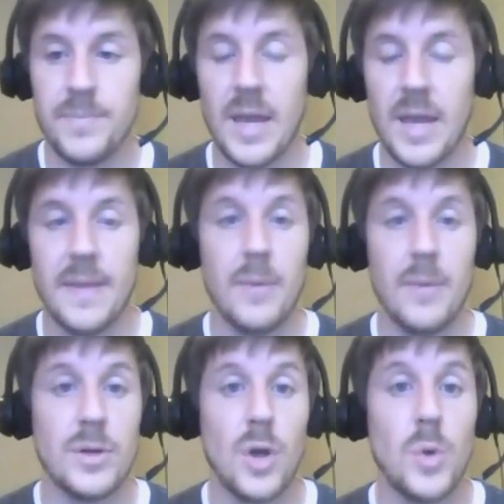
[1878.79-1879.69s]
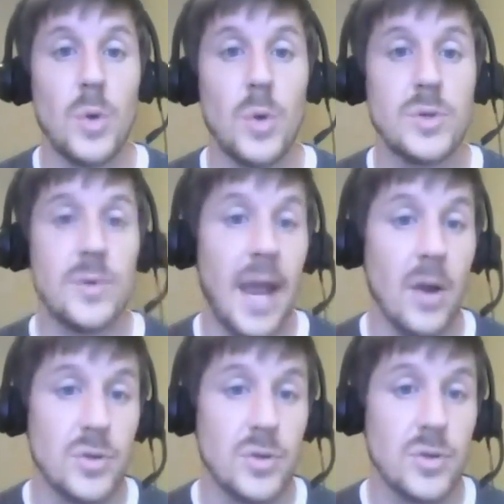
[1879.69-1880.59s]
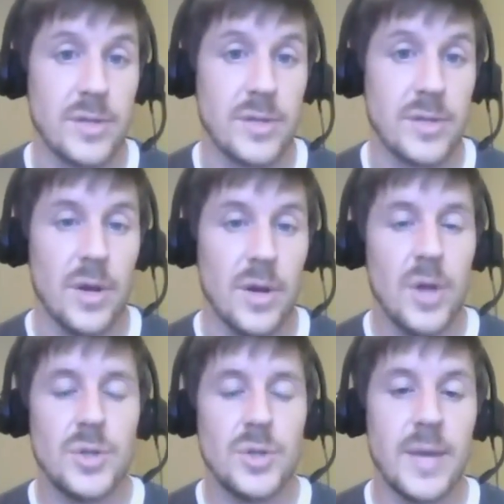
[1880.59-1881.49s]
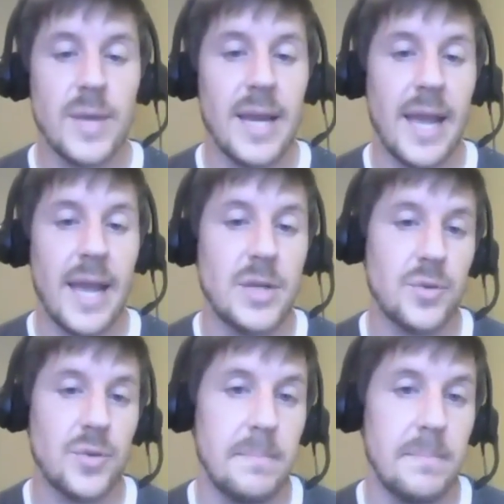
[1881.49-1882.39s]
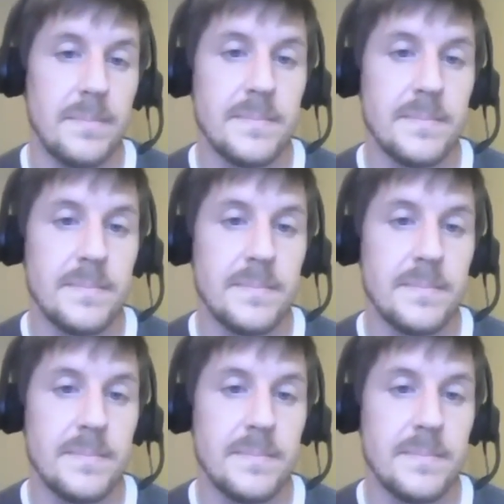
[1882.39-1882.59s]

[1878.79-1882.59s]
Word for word: Okay, they would go to the hairdresser to get a trim.